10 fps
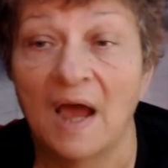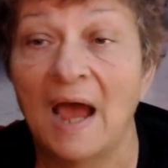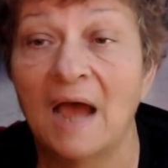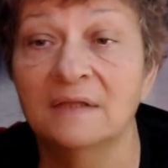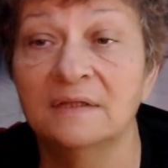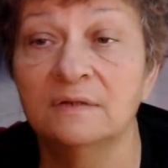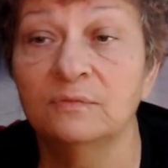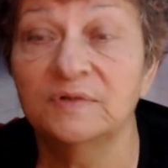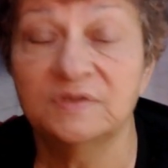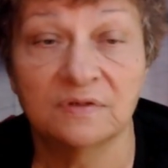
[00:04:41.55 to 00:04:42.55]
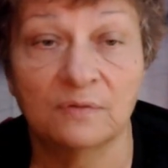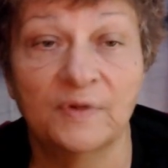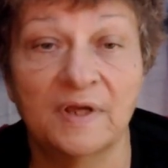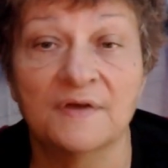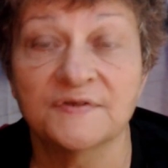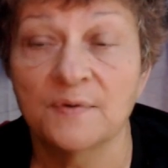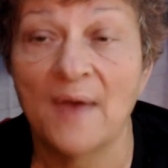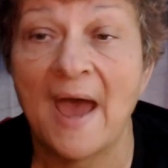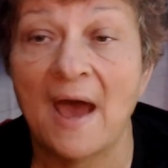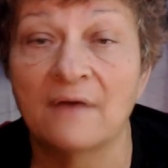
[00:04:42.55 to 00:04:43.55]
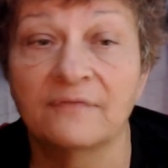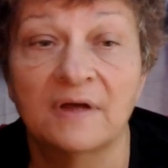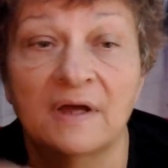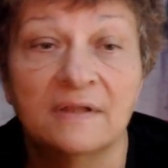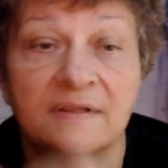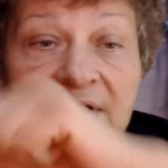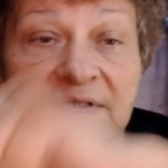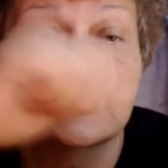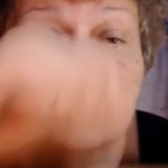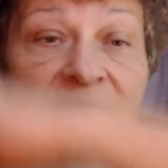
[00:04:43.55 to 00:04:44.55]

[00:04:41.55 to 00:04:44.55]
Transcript: And then we also have this.